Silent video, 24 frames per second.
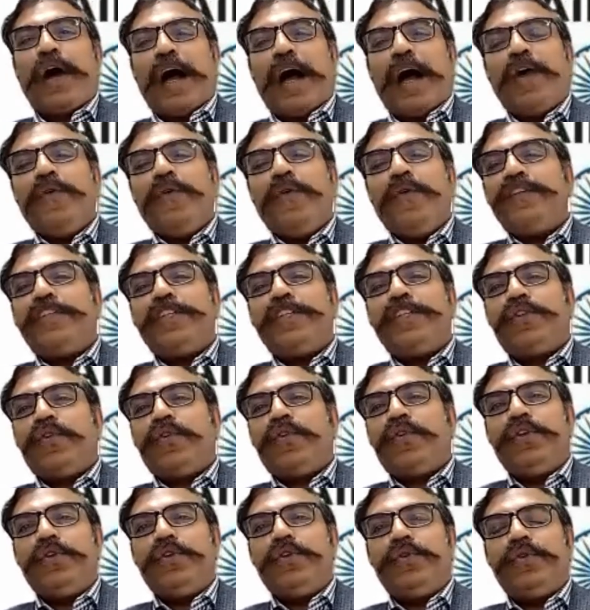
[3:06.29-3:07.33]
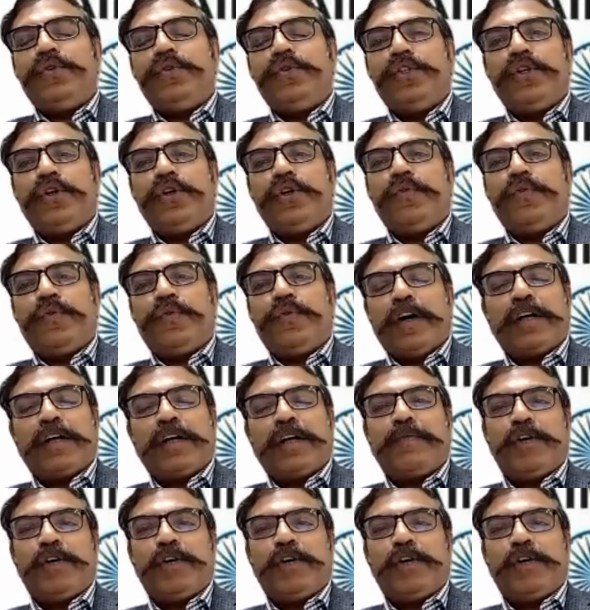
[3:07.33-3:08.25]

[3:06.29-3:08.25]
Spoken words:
how is it going to, work?